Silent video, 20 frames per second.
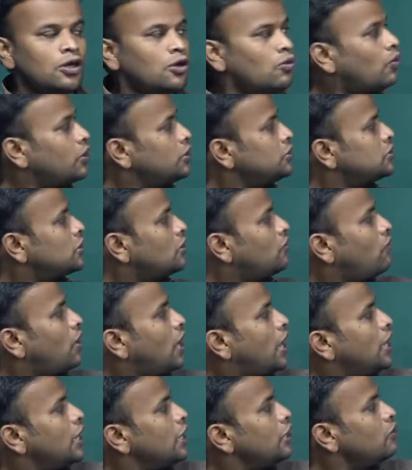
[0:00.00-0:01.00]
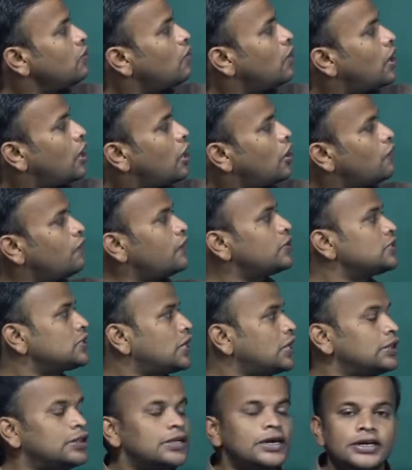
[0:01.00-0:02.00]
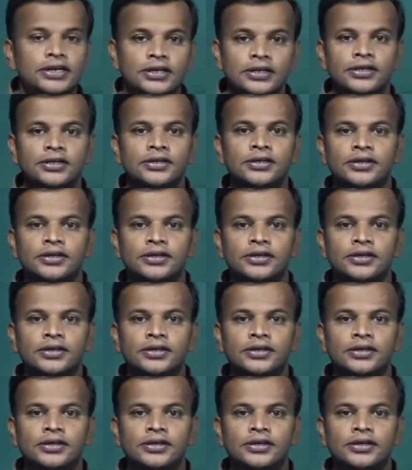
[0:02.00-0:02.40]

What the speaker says: What is the value of sin 30?